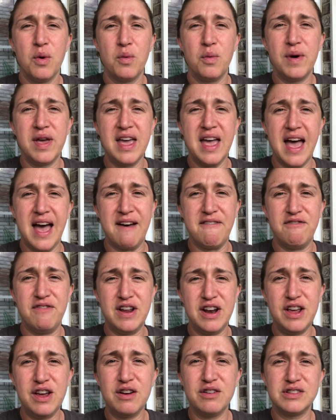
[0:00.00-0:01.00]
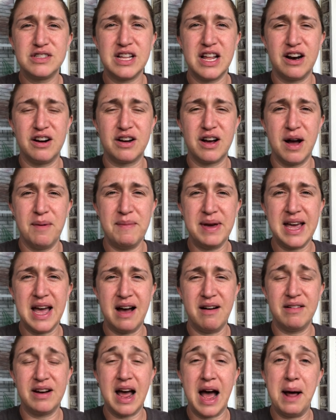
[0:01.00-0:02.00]
we have videos that are coming
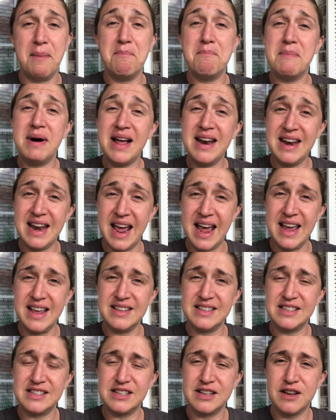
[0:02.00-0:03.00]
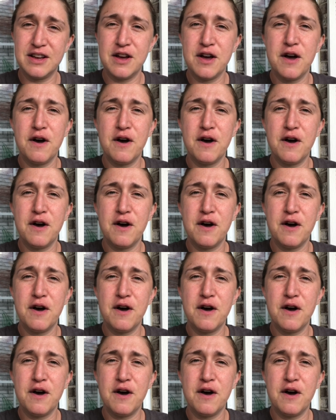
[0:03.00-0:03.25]
out on Mondays